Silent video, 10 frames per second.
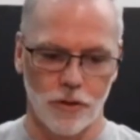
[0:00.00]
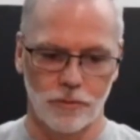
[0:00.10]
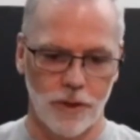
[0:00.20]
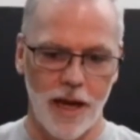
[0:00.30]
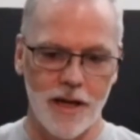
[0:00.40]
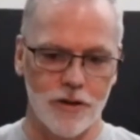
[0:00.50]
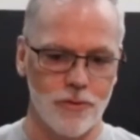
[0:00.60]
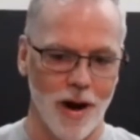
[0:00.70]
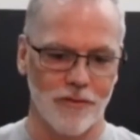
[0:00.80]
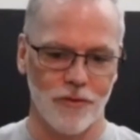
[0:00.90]
hey, do you
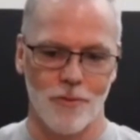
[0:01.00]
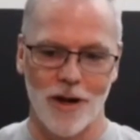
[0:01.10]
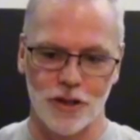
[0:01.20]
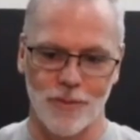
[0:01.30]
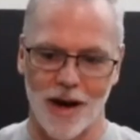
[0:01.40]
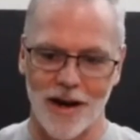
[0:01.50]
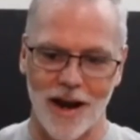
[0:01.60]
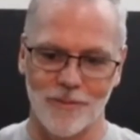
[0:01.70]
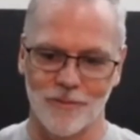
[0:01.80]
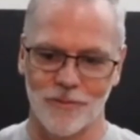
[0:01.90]
mind if you mention my
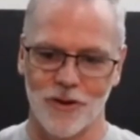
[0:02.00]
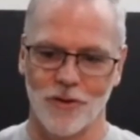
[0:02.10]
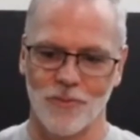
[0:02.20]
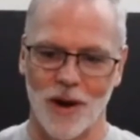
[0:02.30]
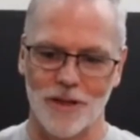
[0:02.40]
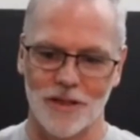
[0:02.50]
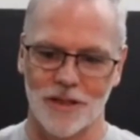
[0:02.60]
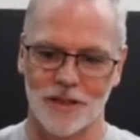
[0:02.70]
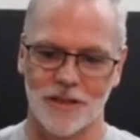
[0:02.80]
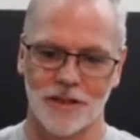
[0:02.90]
name, my
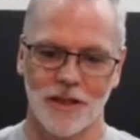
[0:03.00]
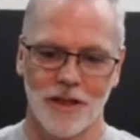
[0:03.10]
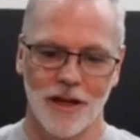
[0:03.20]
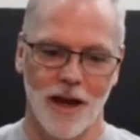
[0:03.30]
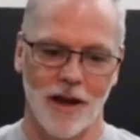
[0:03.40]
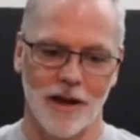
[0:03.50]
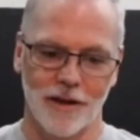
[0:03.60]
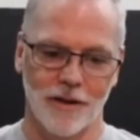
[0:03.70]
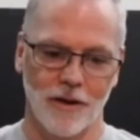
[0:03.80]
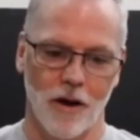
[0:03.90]
business,
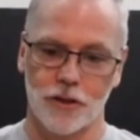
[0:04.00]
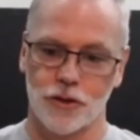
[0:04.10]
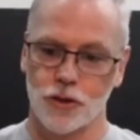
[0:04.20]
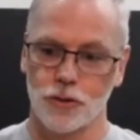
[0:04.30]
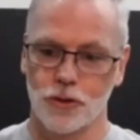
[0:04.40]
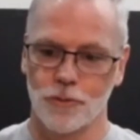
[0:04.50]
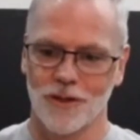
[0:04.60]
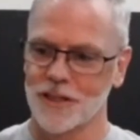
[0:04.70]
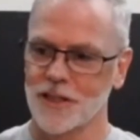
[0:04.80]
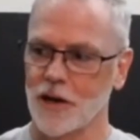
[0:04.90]
and on his YouTube,
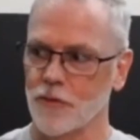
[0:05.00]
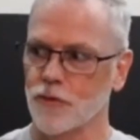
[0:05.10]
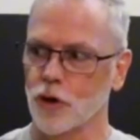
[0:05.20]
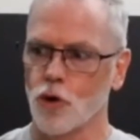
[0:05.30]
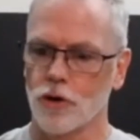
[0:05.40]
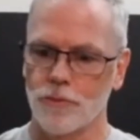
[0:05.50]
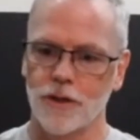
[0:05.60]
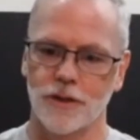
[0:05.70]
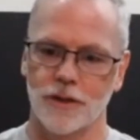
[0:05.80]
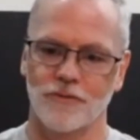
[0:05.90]
because he's got over
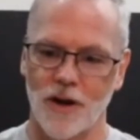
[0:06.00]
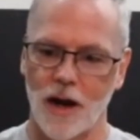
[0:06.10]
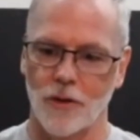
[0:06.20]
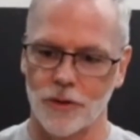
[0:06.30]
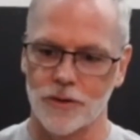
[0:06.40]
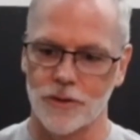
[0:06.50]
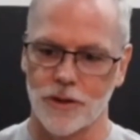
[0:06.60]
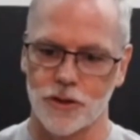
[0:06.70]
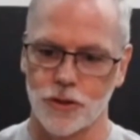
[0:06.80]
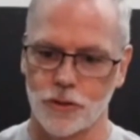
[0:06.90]
250,000 followers on
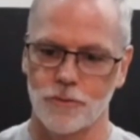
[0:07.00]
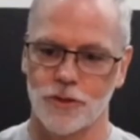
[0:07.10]
his YouTube